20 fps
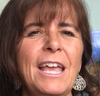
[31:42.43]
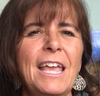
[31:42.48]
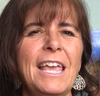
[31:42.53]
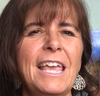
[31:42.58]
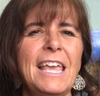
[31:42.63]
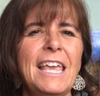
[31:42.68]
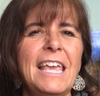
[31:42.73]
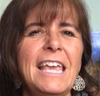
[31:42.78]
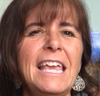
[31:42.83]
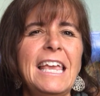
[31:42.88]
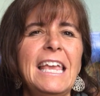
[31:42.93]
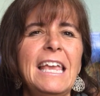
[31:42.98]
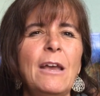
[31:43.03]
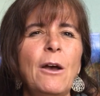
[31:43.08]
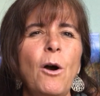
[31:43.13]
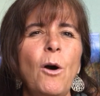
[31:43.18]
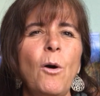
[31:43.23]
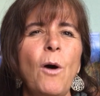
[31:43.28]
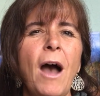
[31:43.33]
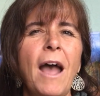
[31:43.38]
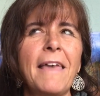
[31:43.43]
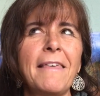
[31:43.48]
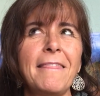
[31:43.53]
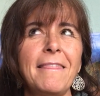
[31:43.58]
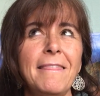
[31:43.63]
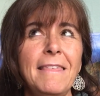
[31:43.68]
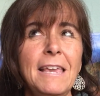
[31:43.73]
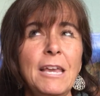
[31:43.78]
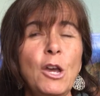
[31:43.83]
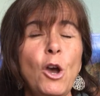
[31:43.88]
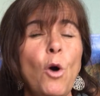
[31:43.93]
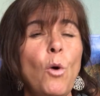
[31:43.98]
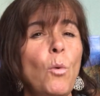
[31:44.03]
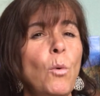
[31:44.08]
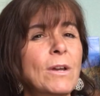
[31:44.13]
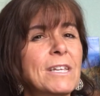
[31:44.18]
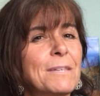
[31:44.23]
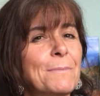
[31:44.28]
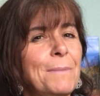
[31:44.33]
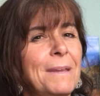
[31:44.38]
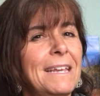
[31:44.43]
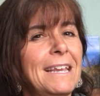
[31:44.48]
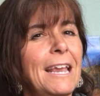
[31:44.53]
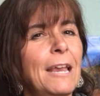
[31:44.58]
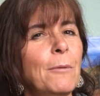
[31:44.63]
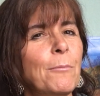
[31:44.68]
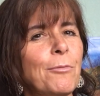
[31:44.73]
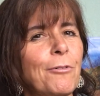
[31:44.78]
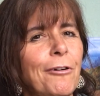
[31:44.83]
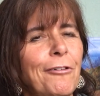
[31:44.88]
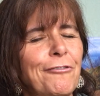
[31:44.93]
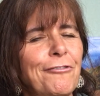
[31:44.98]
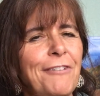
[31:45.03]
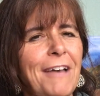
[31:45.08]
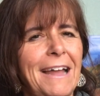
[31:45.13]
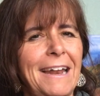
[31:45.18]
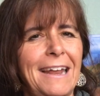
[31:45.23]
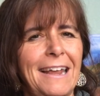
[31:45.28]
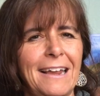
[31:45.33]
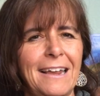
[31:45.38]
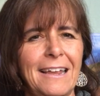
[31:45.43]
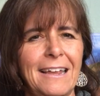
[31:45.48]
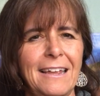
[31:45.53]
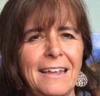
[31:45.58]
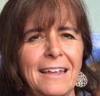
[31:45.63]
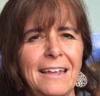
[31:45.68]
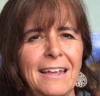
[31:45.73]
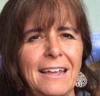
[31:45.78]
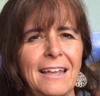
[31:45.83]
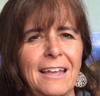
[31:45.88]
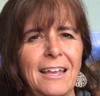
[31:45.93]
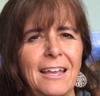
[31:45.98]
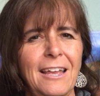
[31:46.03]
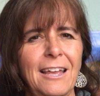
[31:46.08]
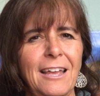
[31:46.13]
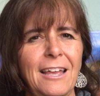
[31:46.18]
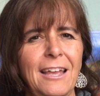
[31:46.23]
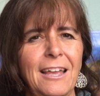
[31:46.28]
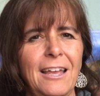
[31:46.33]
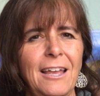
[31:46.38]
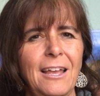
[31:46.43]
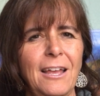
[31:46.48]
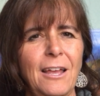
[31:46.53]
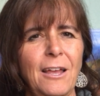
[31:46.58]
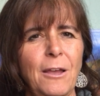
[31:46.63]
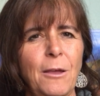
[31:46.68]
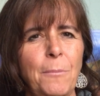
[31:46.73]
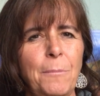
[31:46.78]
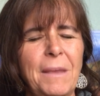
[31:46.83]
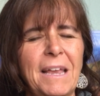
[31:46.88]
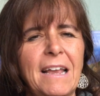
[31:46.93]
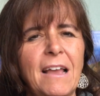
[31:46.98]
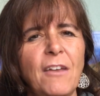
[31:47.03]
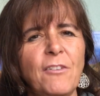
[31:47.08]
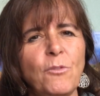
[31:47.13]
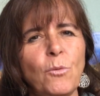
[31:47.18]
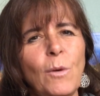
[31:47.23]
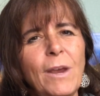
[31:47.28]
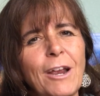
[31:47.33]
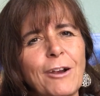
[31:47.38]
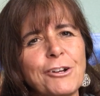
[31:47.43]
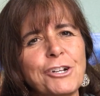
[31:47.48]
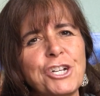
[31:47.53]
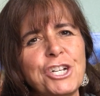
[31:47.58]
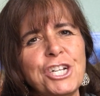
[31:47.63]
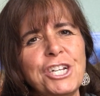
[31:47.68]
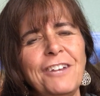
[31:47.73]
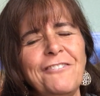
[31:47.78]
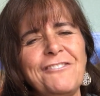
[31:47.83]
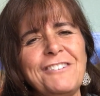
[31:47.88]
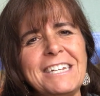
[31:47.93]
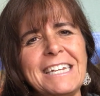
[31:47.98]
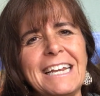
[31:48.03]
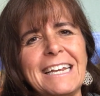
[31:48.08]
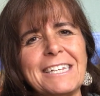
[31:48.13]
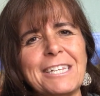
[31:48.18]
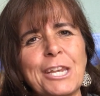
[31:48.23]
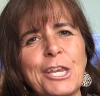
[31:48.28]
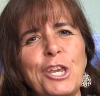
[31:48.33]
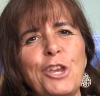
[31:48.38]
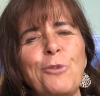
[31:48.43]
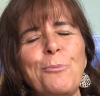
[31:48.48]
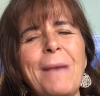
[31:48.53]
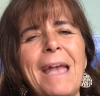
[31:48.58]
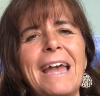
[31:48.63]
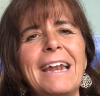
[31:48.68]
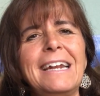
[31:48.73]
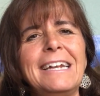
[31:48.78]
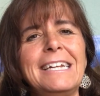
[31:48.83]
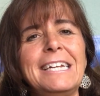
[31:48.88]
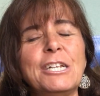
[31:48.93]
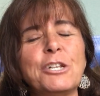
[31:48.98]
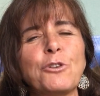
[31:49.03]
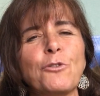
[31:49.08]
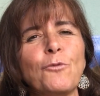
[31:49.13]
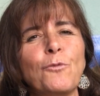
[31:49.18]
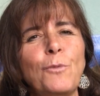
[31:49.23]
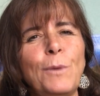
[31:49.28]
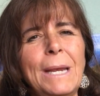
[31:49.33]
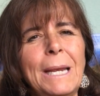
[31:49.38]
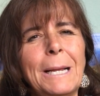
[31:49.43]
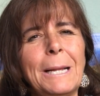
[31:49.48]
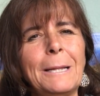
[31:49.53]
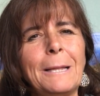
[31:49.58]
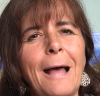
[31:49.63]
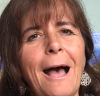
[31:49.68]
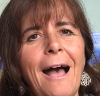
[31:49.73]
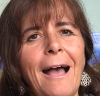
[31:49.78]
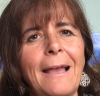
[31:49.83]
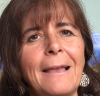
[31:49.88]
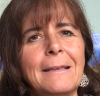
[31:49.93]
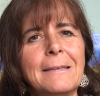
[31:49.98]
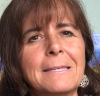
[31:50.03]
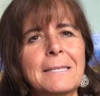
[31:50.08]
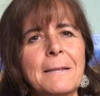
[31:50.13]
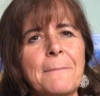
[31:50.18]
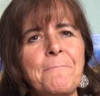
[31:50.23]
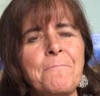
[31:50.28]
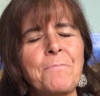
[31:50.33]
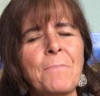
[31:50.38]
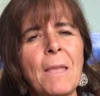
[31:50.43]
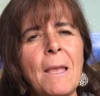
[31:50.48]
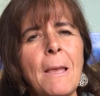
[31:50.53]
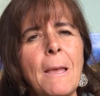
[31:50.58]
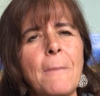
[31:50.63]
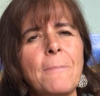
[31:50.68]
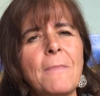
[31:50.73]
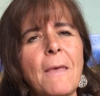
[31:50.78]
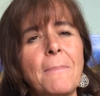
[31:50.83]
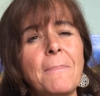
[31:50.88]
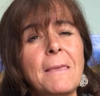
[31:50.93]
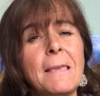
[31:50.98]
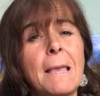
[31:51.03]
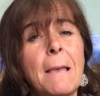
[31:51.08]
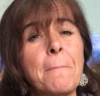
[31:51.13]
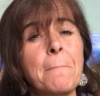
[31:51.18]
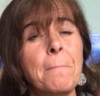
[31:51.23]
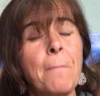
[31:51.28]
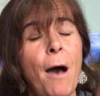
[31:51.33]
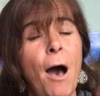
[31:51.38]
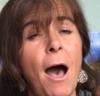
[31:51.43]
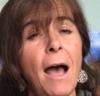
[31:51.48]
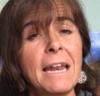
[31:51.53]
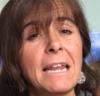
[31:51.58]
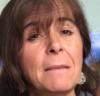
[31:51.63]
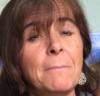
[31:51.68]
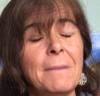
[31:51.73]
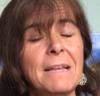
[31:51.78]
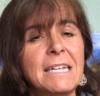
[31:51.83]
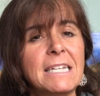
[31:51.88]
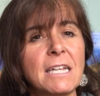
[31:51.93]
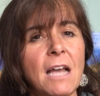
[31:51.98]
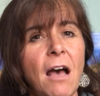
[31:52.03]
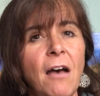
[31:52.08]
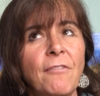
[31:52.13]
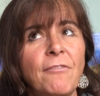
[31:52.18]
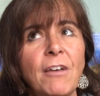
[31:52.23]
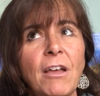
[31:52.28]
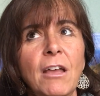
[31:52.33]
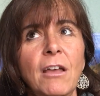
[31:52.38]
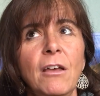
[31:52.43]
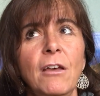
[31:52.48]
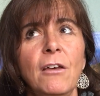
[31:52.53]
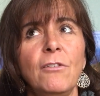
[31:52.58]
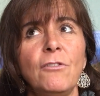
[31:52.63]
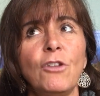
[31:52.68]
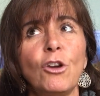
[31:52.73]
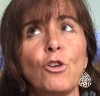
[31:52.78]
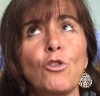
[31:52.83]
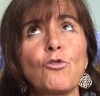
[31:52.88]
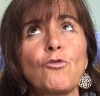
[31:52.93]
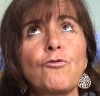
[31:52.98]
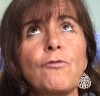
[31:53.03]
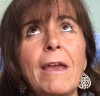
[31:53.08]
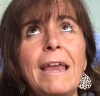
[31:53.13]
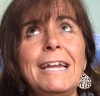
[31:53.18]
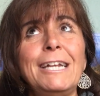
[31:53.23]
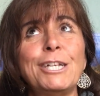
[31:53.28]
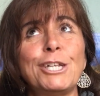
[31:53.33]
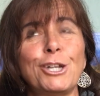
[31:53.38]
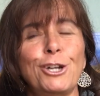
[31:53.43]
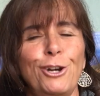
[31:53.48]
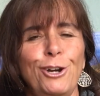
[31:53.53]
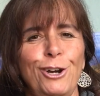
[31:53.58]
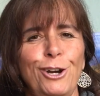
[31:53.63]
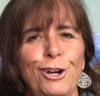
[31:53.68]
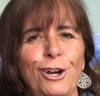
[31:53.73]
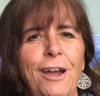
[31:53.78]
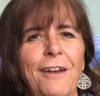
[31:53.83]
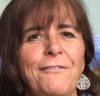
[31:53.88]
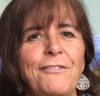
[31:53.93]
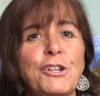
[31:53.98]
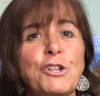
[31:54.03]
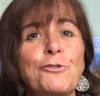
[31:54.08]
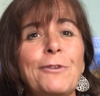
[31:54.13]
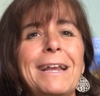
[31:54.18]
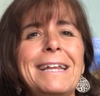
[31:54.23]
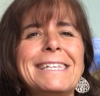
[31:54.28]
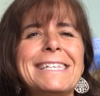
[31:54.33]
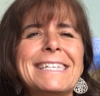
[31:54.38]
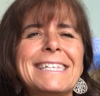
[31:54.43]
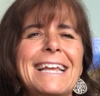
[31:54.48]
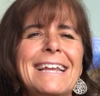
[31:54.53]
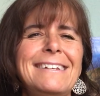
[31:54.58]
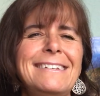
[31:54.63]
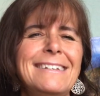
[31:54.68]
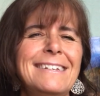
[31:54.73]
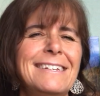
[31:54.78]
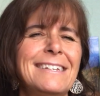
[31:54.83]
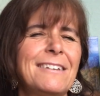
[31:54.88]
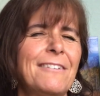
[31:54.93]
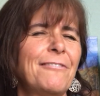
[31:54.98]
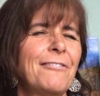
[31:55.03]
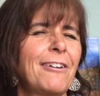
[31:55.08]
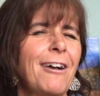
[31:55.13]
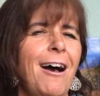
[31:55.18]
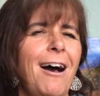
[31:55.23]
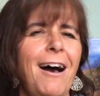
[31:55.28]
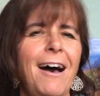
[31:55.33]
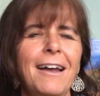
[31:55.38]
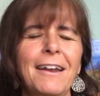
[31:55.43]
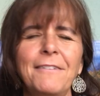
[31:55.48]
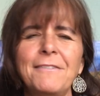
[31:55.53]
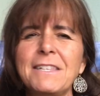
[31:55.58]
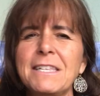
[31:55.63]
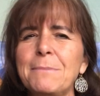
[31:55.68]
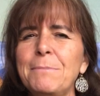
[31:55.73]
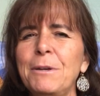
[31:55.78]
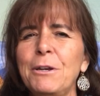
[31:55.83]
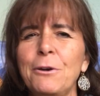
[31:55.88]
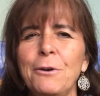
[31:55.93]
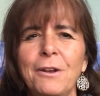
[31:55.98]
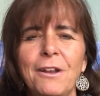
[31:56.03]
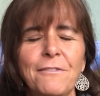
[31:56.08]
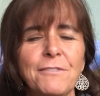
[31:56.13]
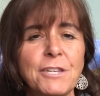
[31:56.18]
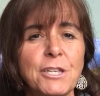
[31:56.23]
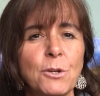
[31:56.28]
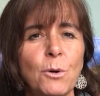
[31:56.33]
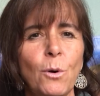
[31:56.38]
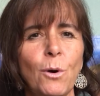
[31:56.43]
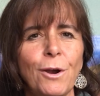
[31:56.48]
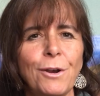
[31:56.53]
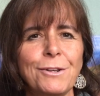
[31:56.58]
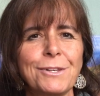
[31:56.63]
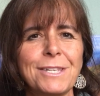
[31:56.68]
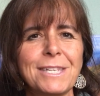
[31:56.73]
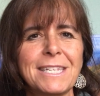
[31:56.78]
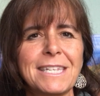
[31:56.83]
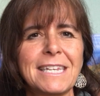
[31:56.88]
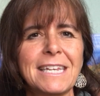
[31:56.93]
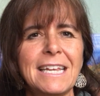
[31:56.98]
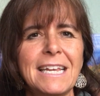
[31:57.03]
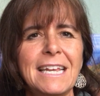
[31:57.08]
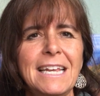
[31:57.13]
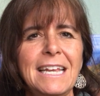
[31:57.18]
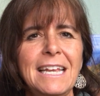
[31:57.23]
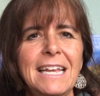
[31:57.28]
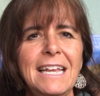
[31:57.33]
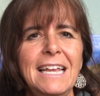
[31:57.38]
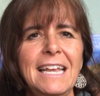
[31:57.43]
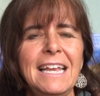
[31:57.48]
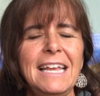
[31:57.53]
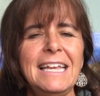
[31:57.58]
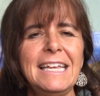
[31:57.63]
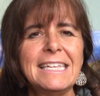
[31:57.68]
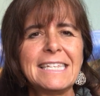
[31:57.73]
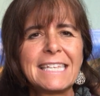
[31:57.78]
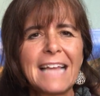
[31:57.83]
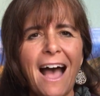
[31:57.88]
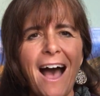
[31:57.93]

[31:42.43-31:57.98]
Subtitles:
He, I think, was being prophetic because we are shifting as a humanity to realize that the embodiment of the greater, of the transcendent, of God, of spirit, of source, is